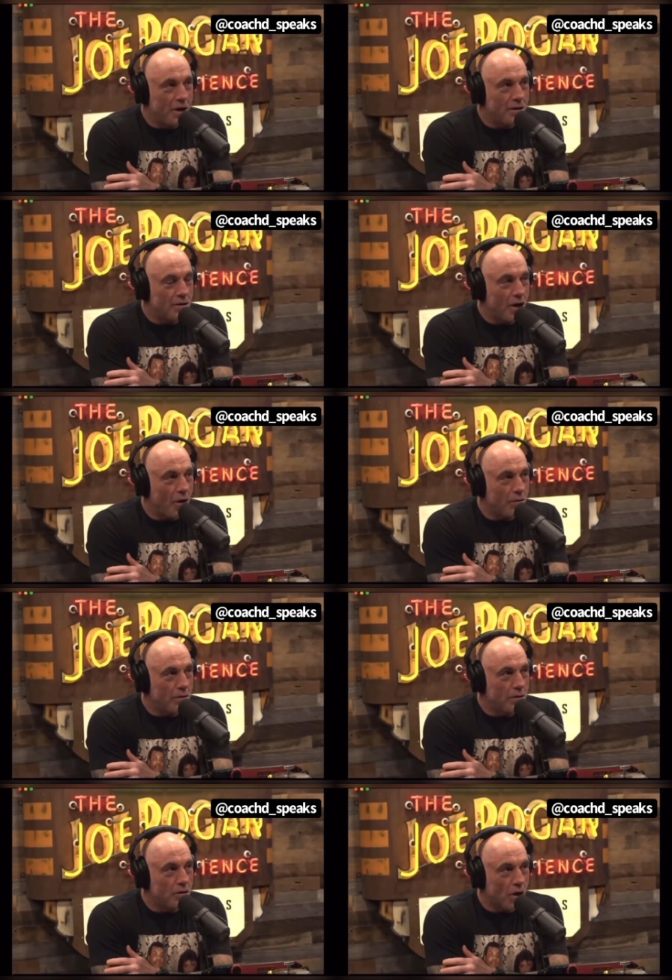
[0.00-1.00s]
So,
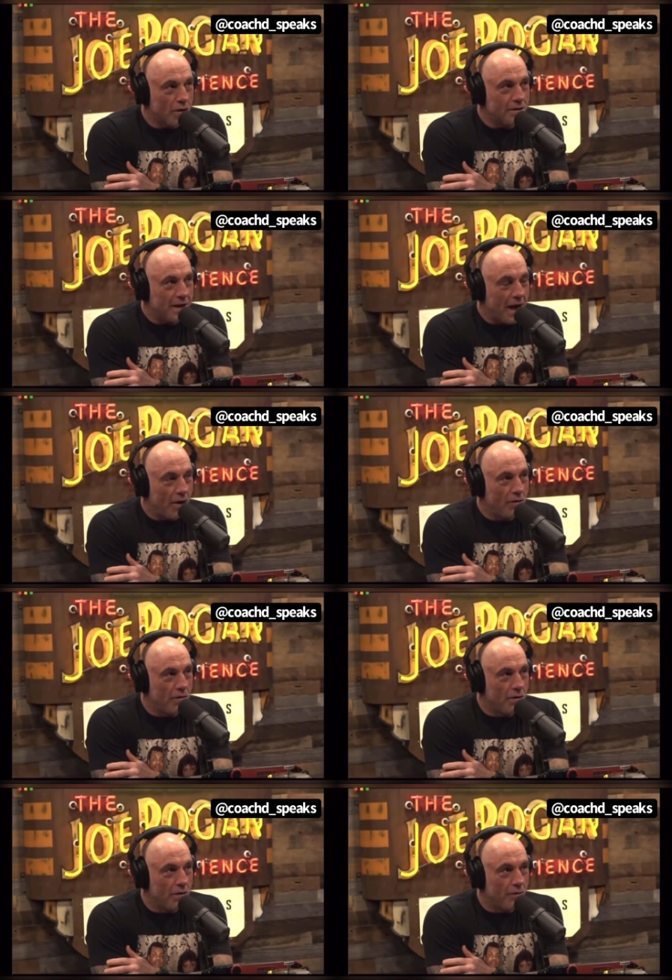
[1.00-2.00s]
turns out
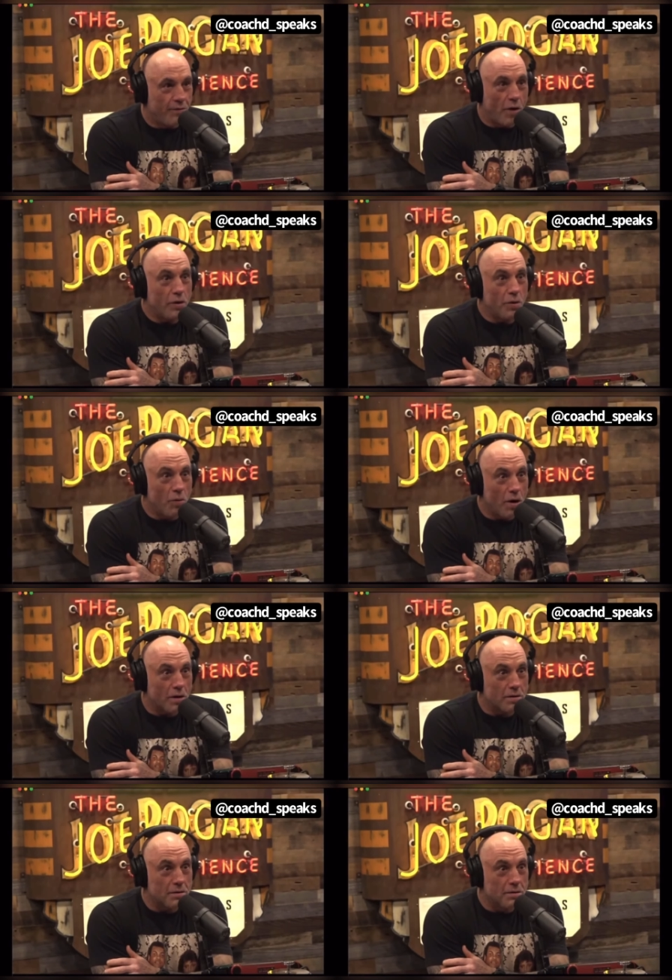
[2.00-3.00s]
voting works.